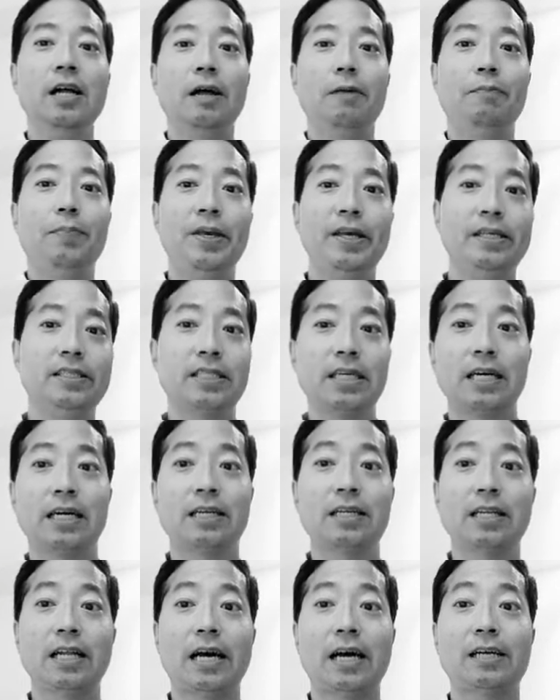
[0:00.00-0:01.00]
appease that
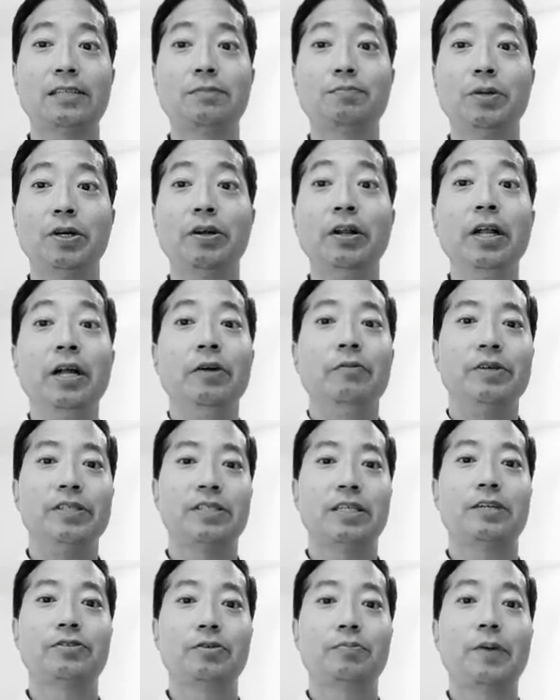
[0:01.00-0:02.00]
class. But when
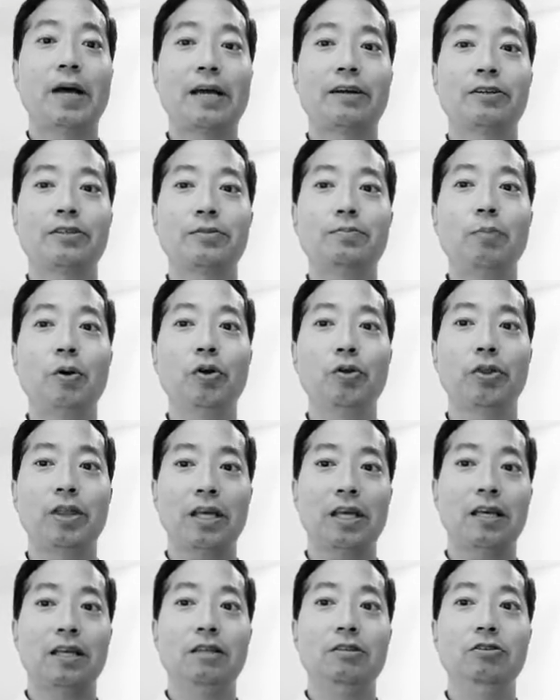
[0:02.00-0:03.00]
central bankers
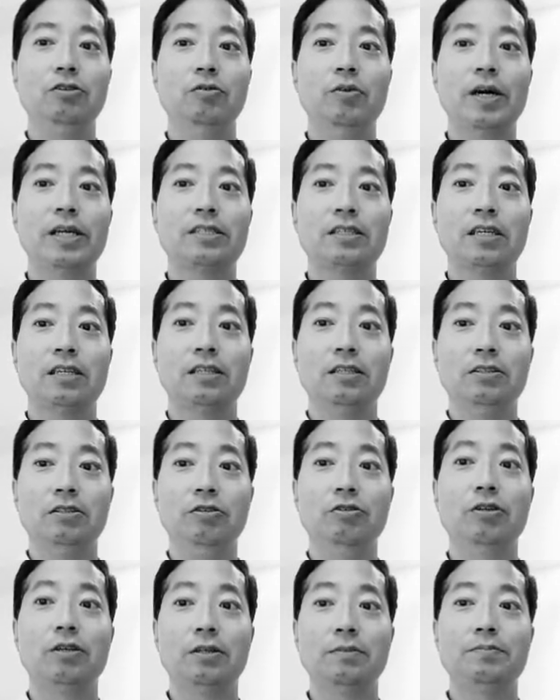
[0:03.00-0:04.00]
both in US and in
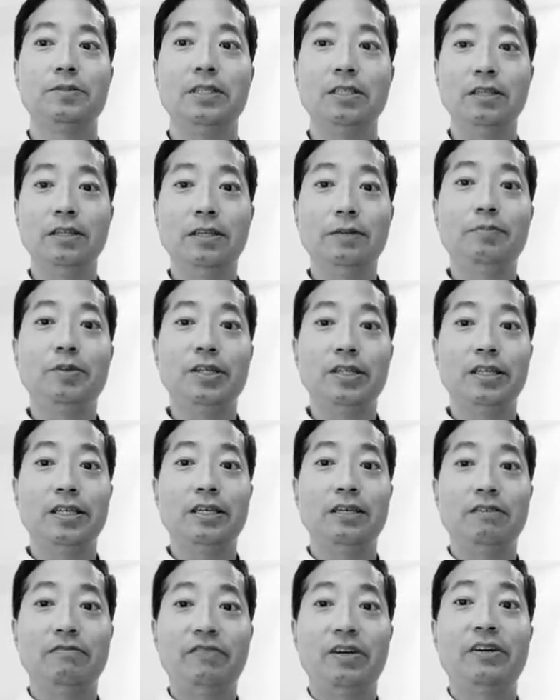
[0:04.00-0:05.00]
Europe
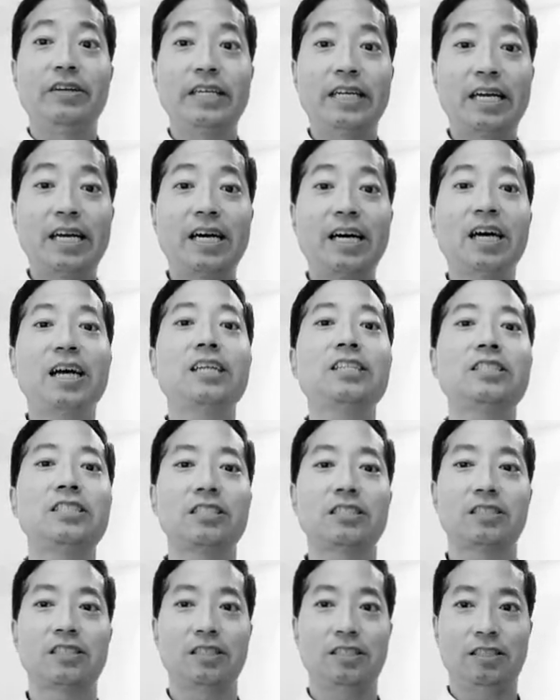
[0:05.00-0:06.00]
deliberately and very
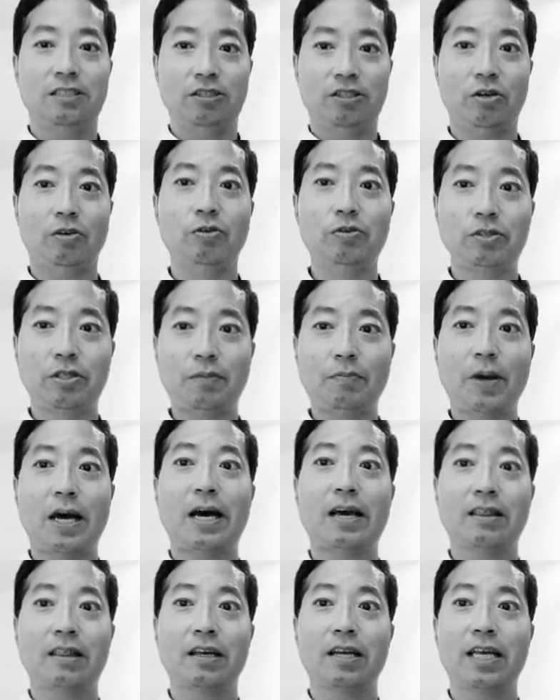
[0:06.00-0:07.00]
consciously chose the
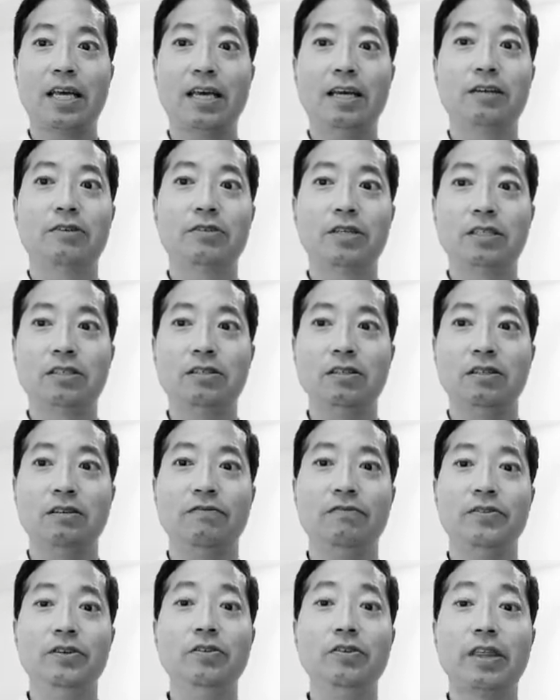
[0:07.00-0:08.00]
path of catering to the
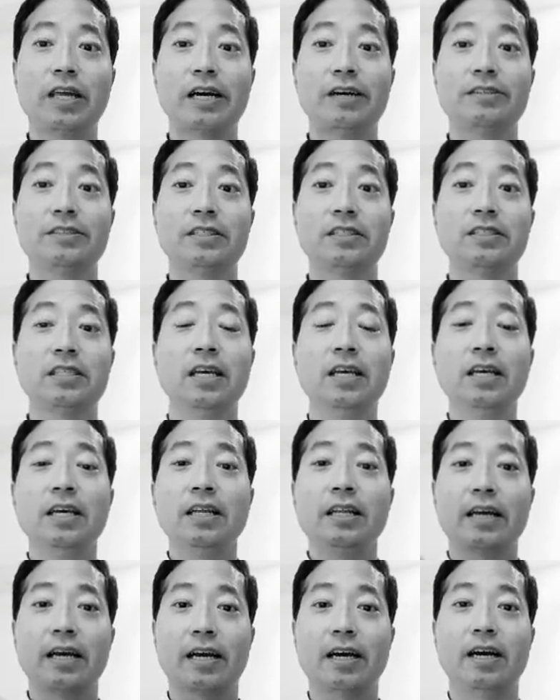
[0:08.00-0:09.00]
few thousands
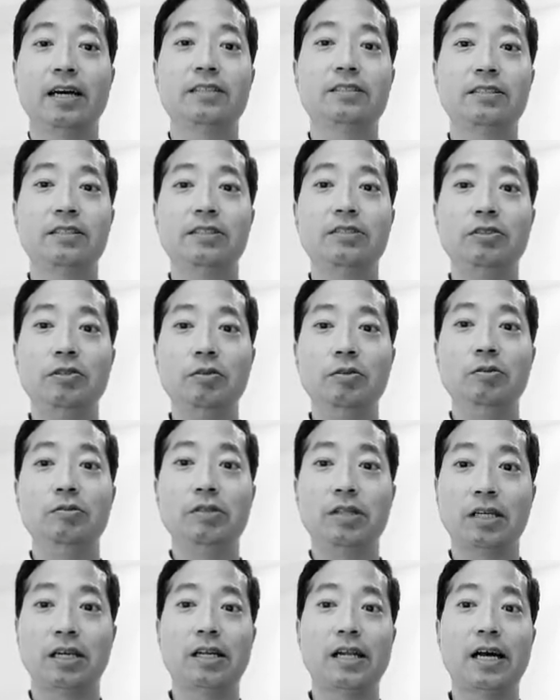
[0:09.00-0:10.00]
that constitute
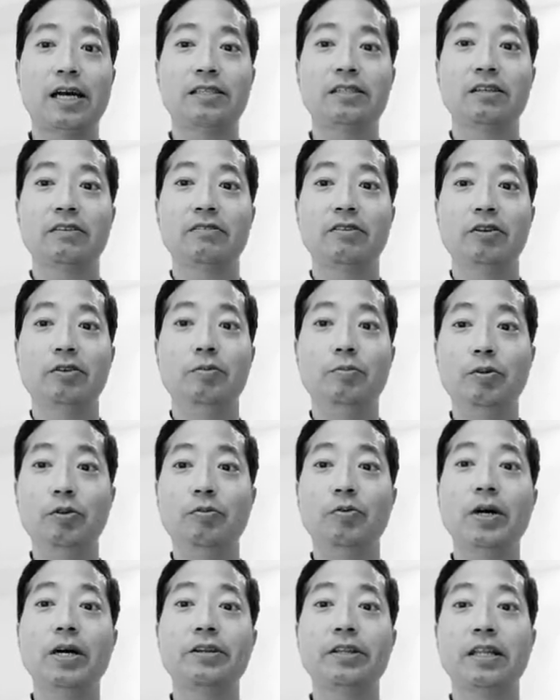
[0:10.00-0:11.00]
the class of the uber
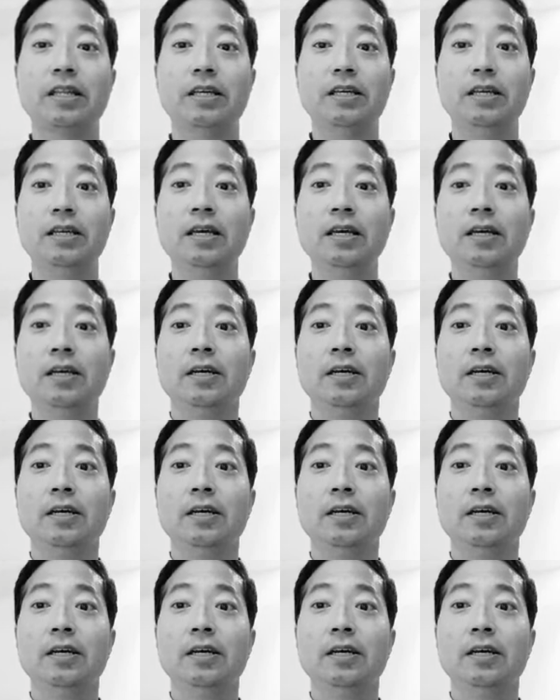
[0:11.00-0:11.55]
wealthy